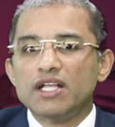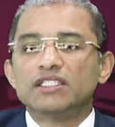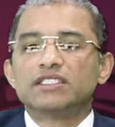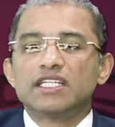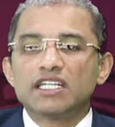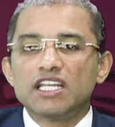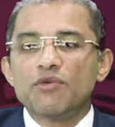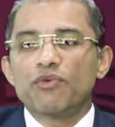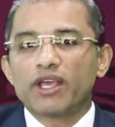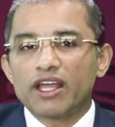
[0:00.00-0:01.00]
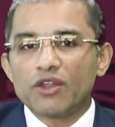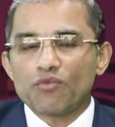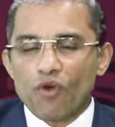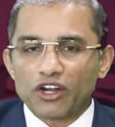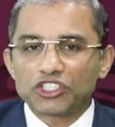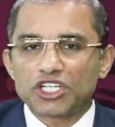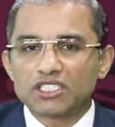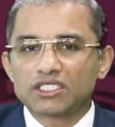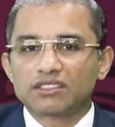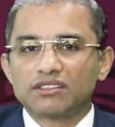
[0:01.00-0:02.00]
significant
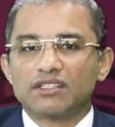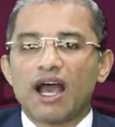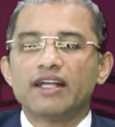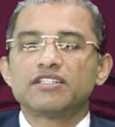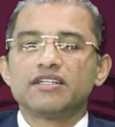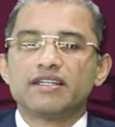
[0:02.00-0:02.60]
functions that